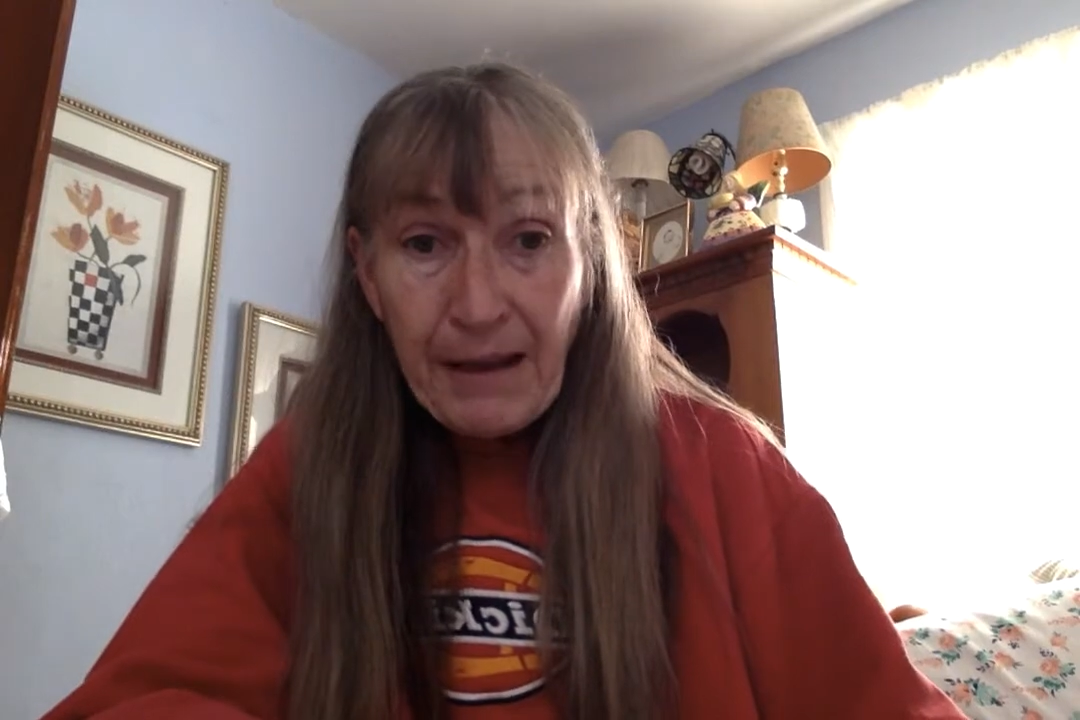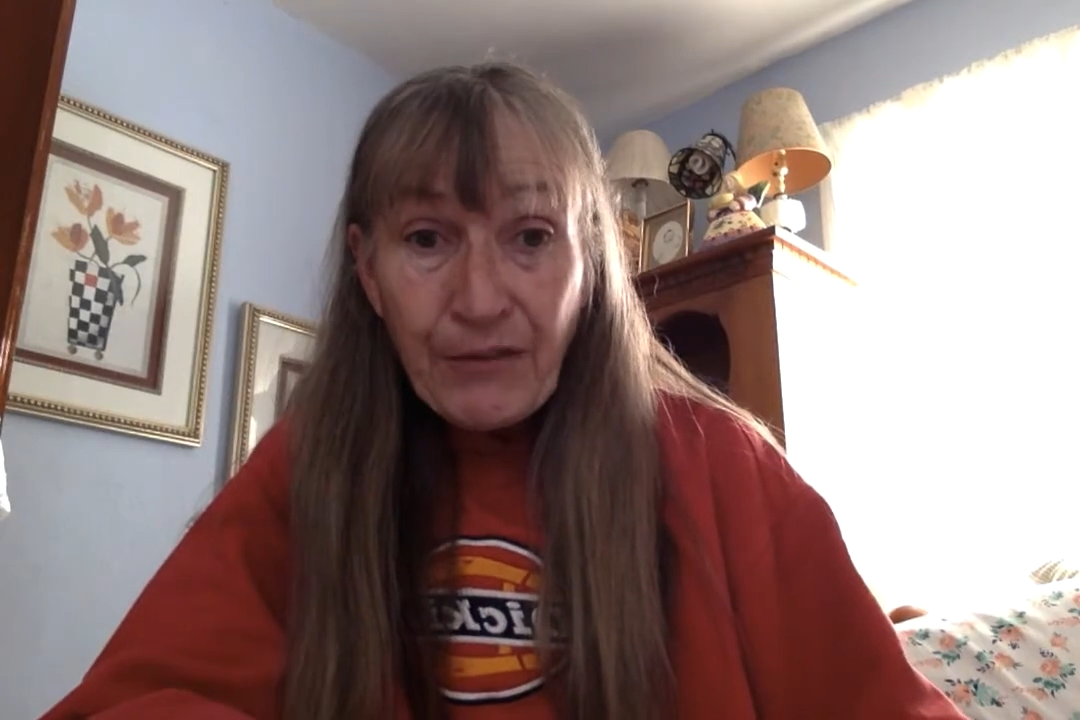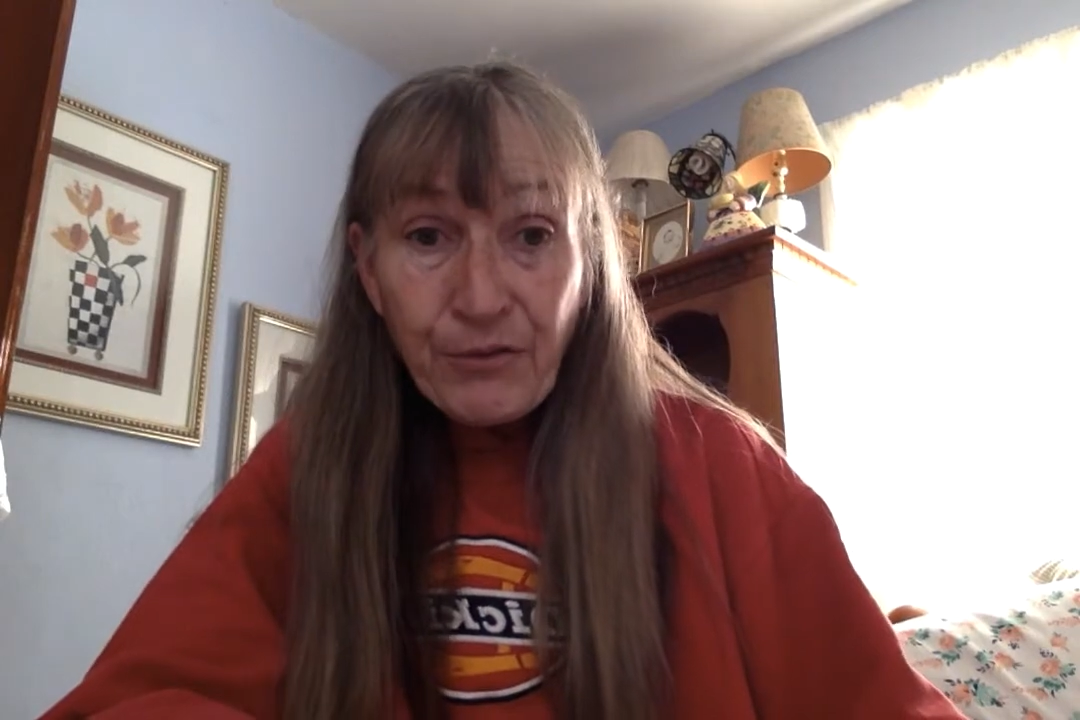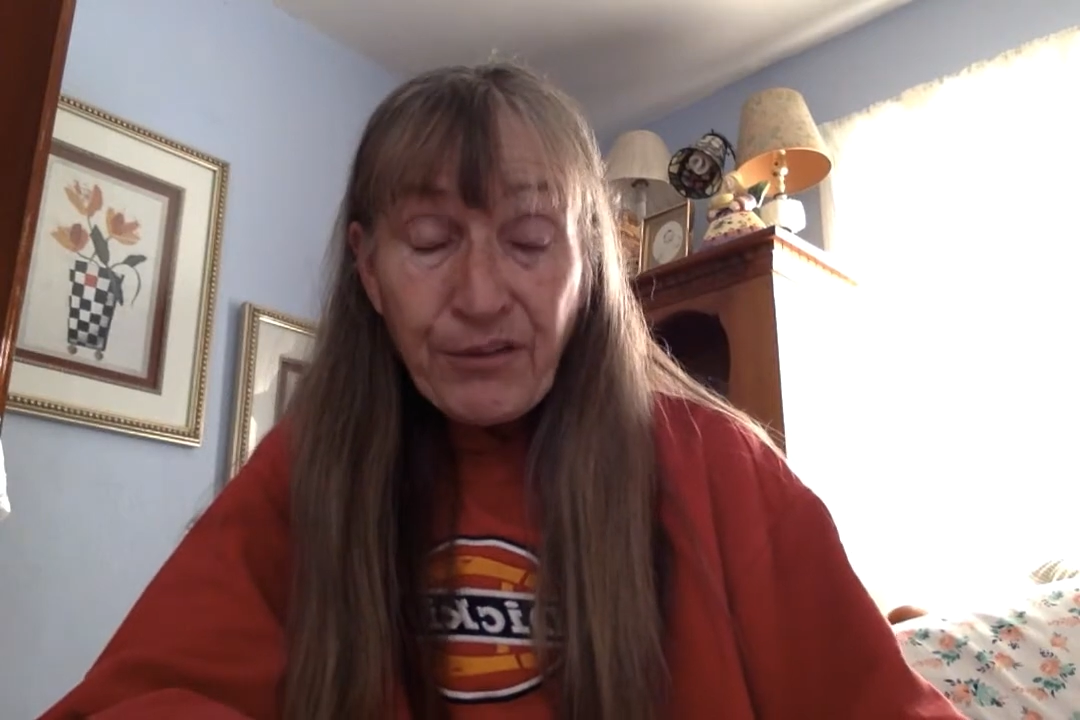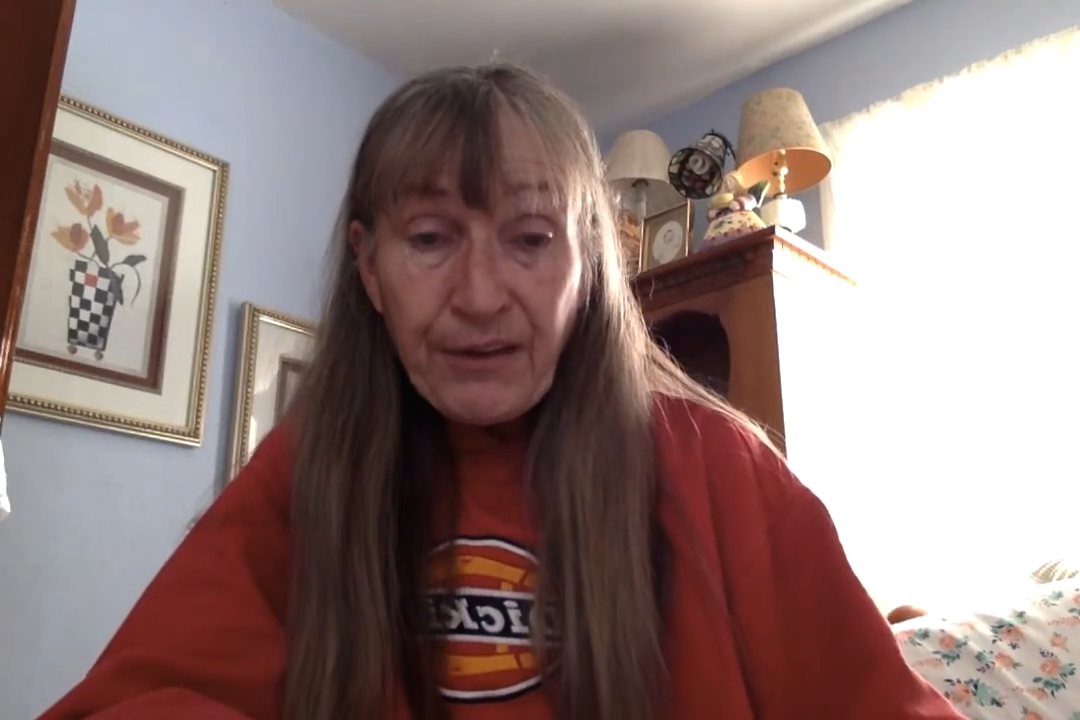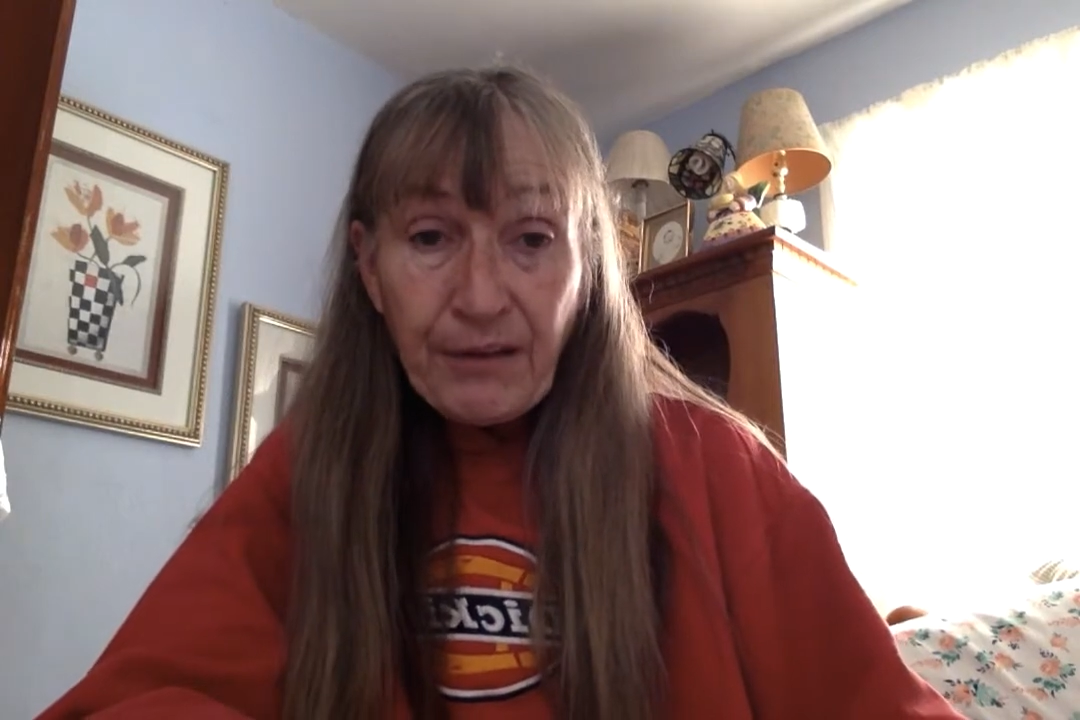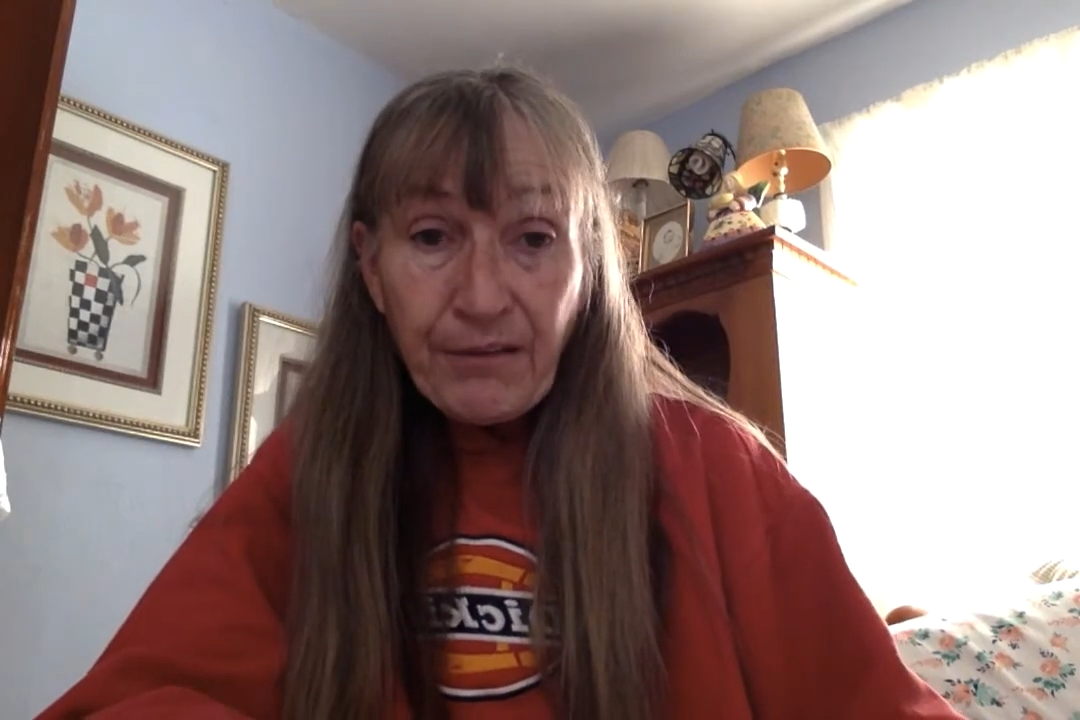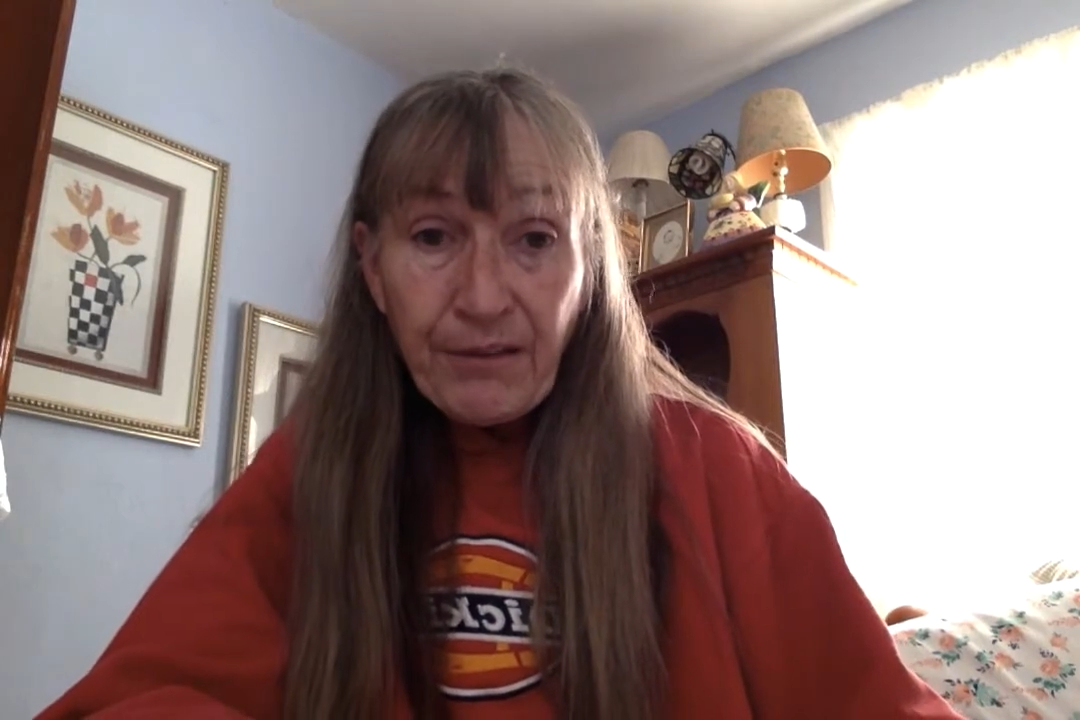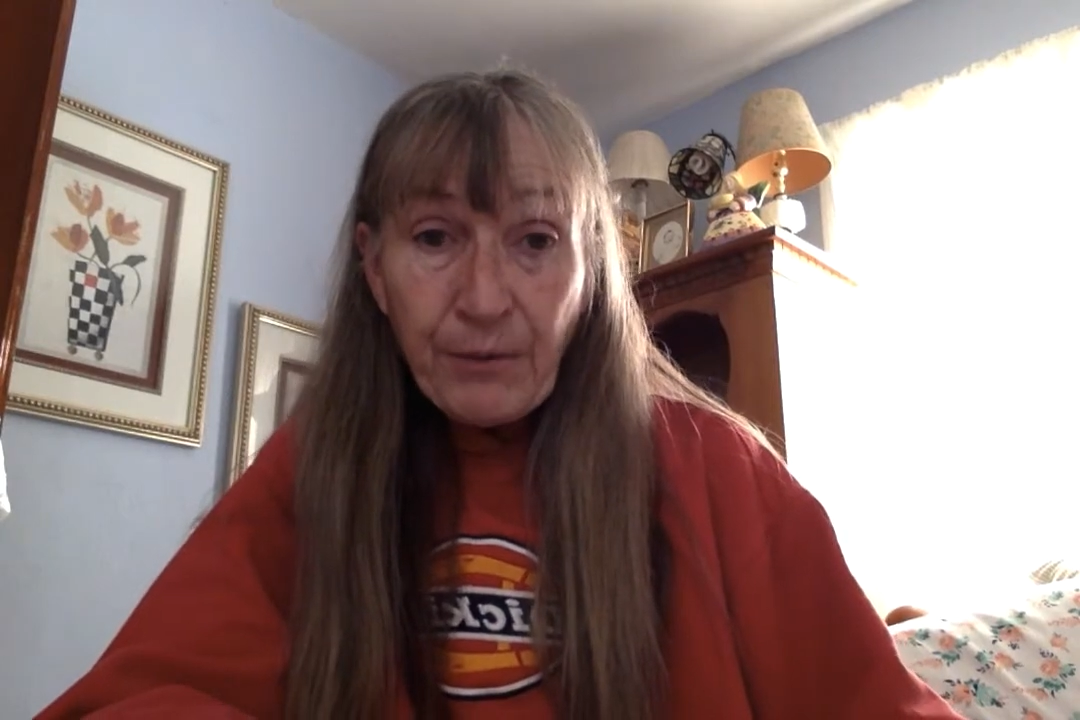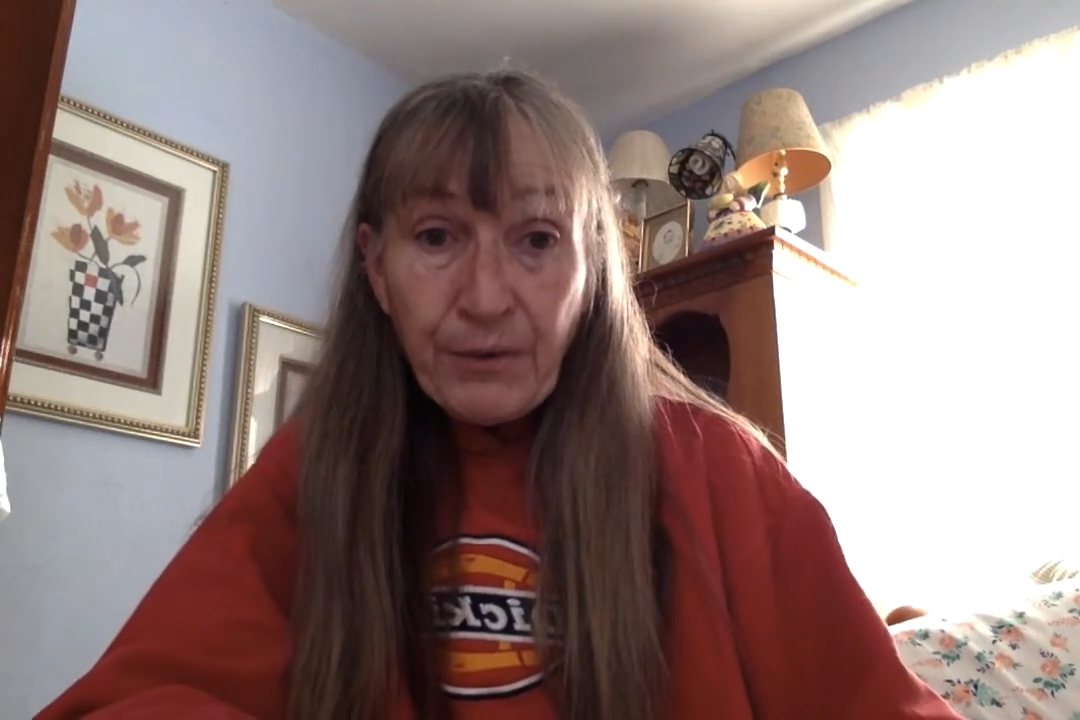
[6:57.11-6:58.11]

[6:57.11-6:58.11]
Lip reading: manger scenes that